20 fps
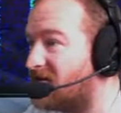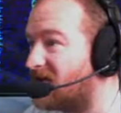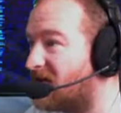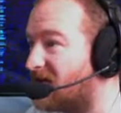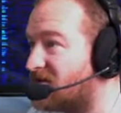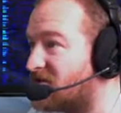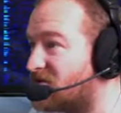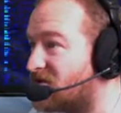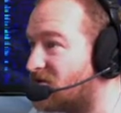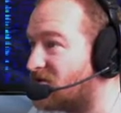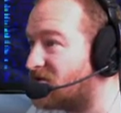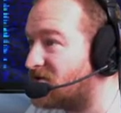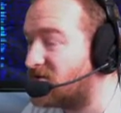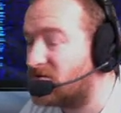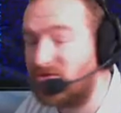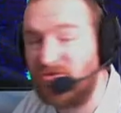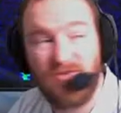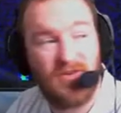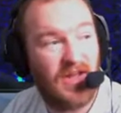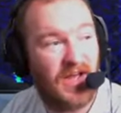The
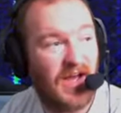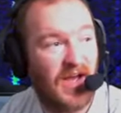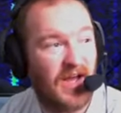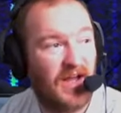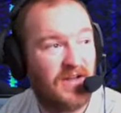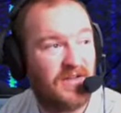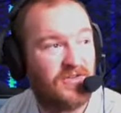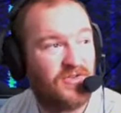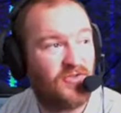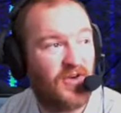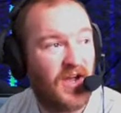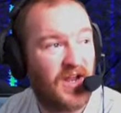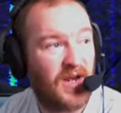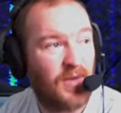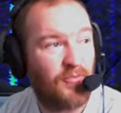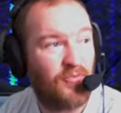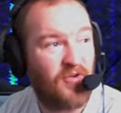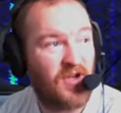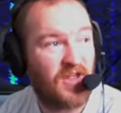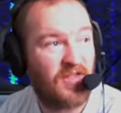sun's trying
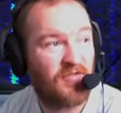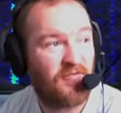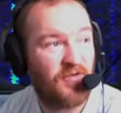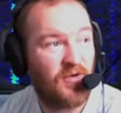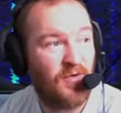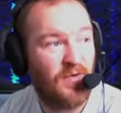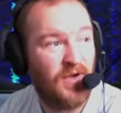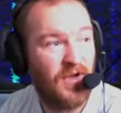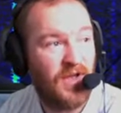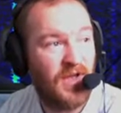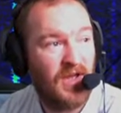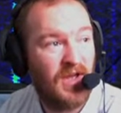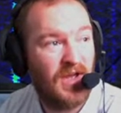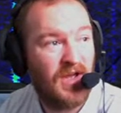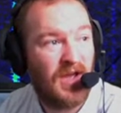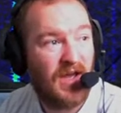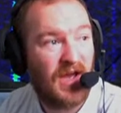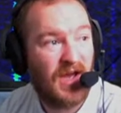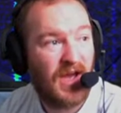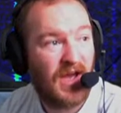to break through,
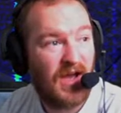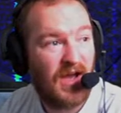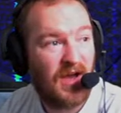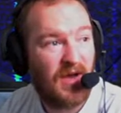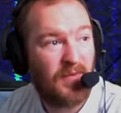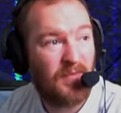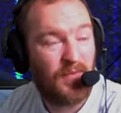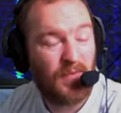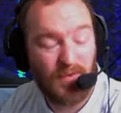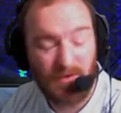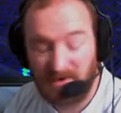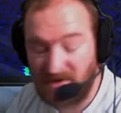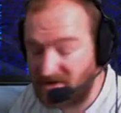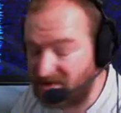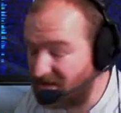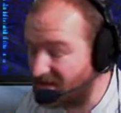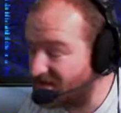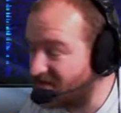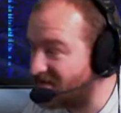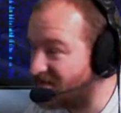but
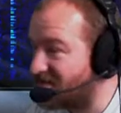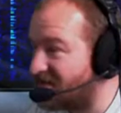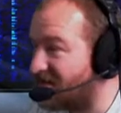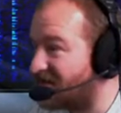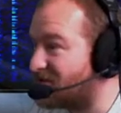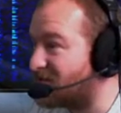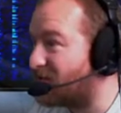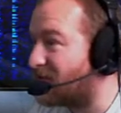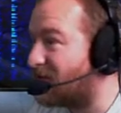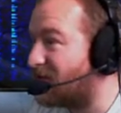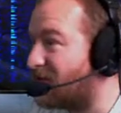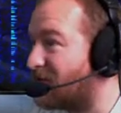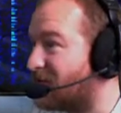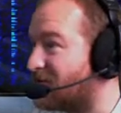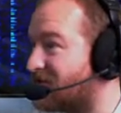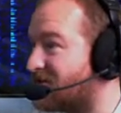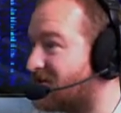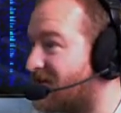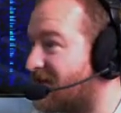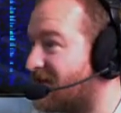it's one of
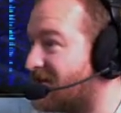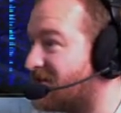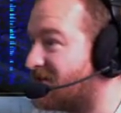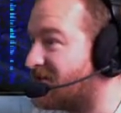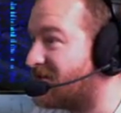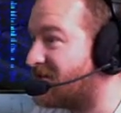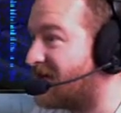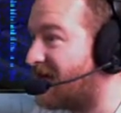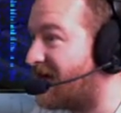those things.